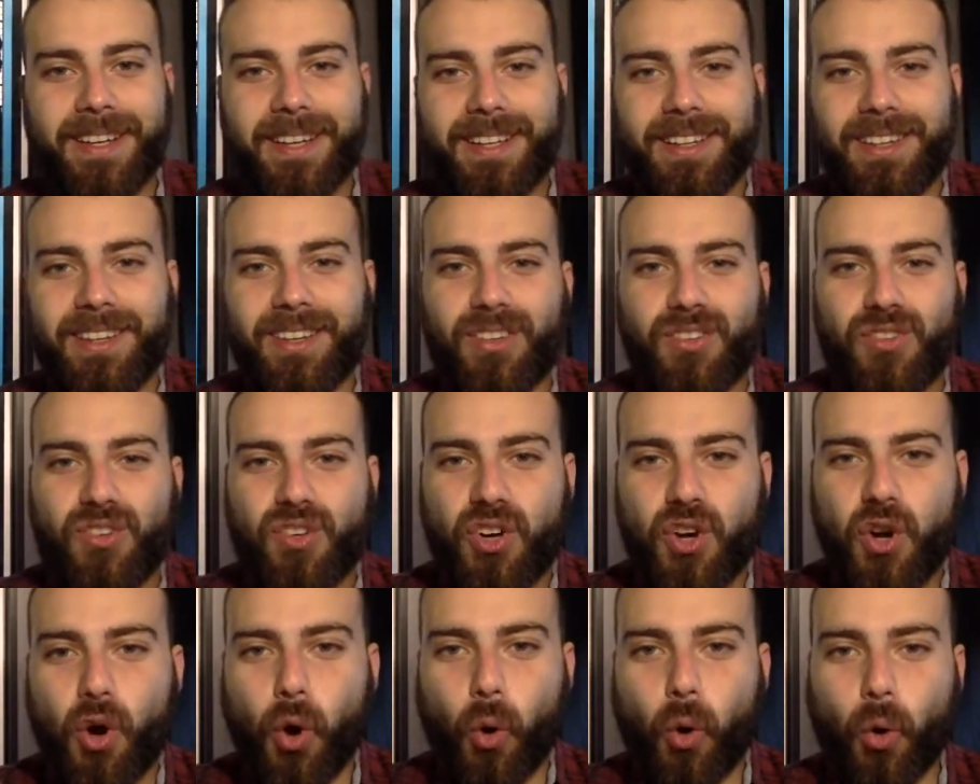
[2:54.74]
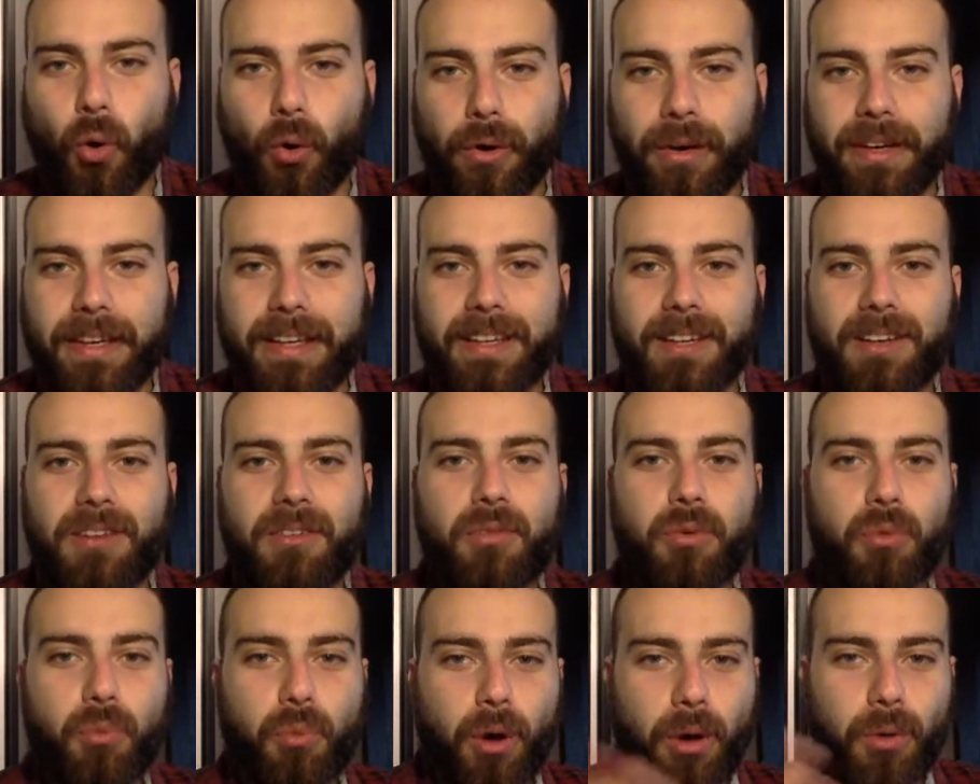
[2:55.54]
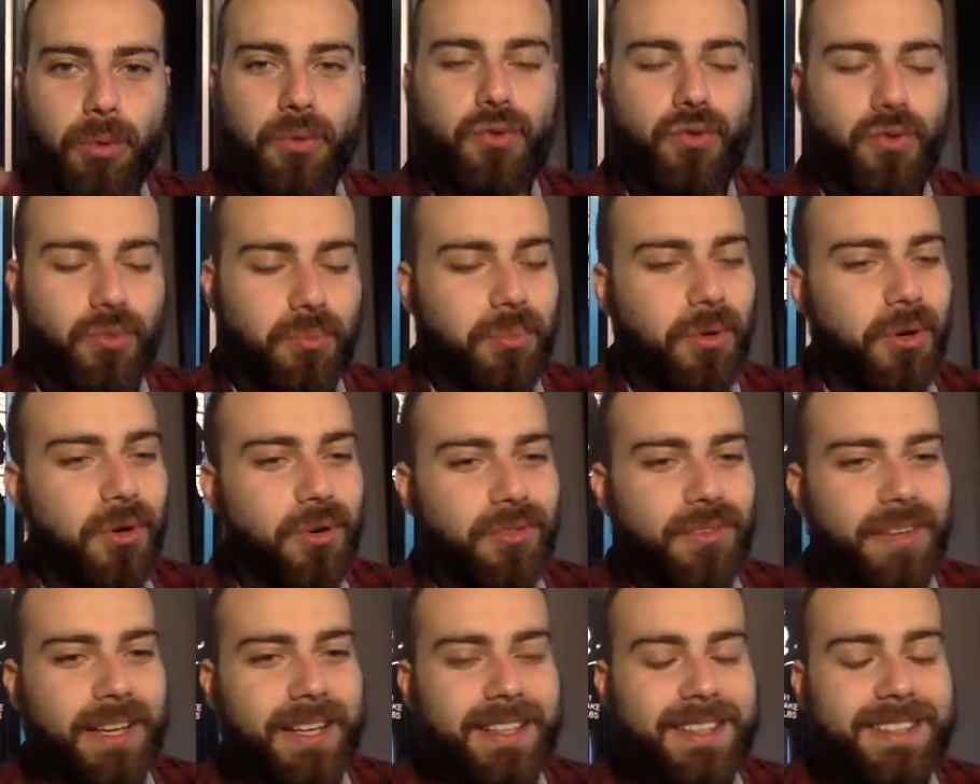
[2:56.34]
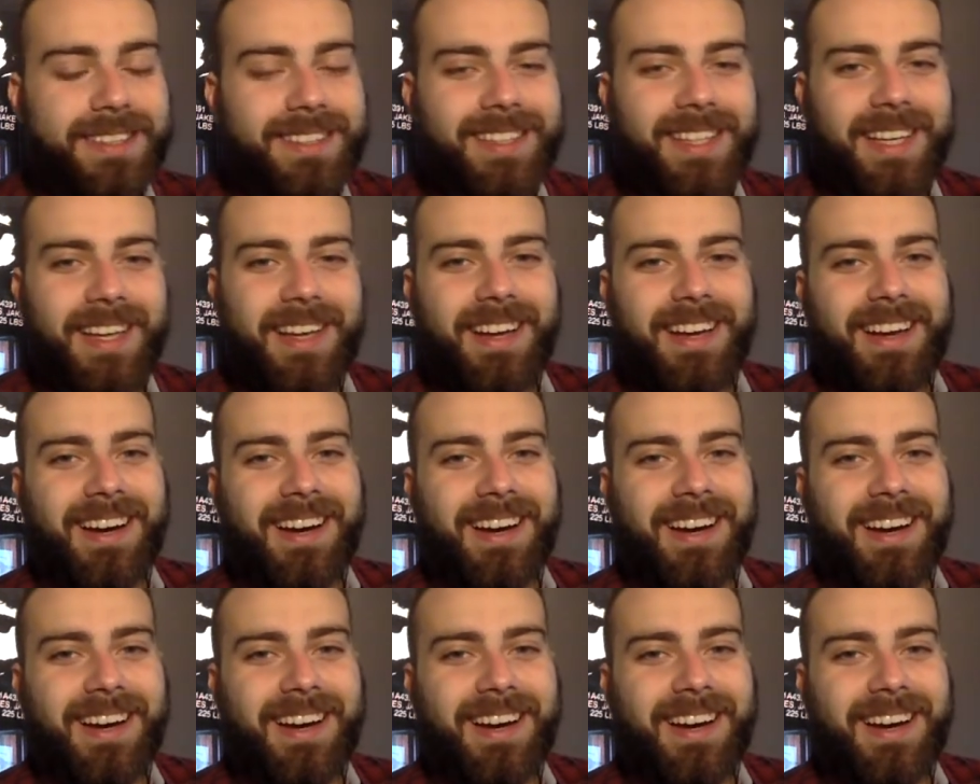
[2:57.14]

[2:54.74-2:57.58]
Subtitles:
these gory, gross movies.